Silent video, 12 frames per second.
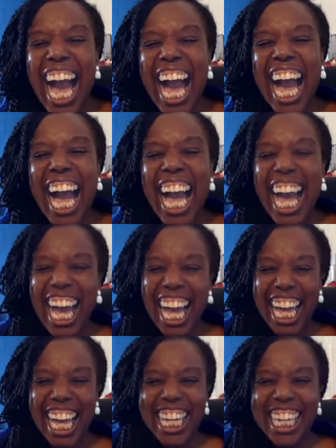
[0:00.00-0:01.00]

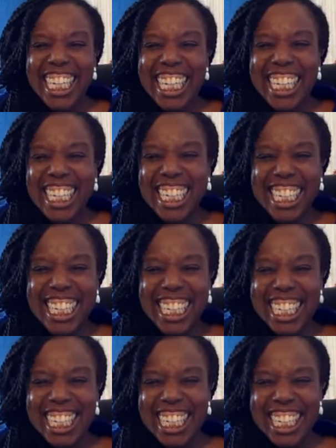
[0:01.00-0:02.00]

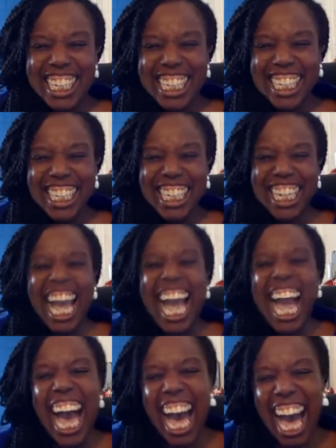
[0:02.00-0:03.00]

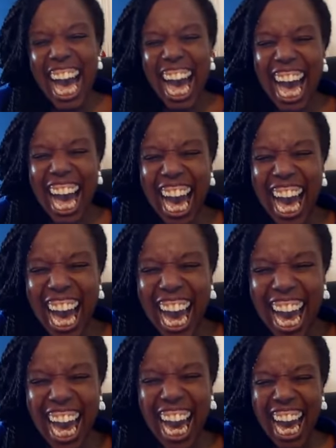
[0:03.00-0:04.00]

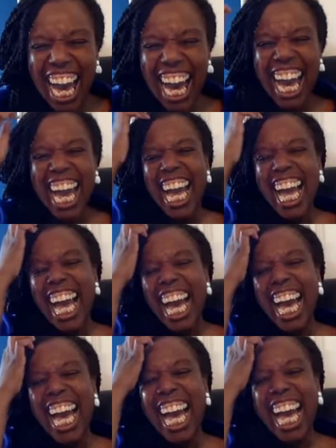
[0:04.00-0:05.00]

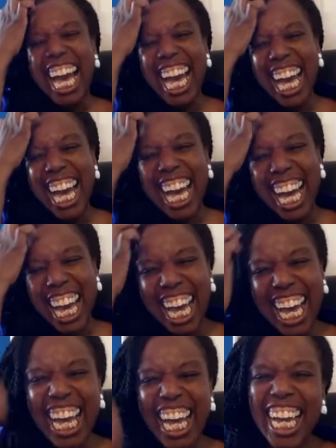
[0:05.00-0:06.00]

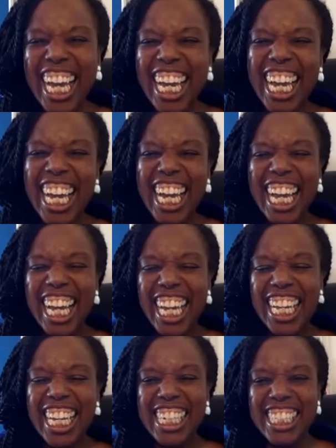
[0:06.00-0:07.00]

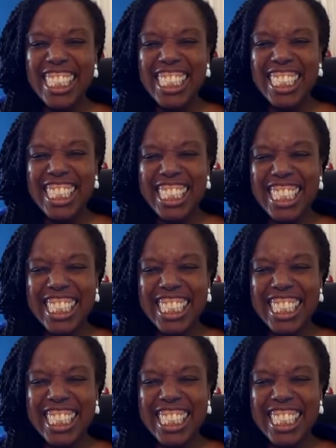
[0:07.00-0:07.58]
This person isn't speaking.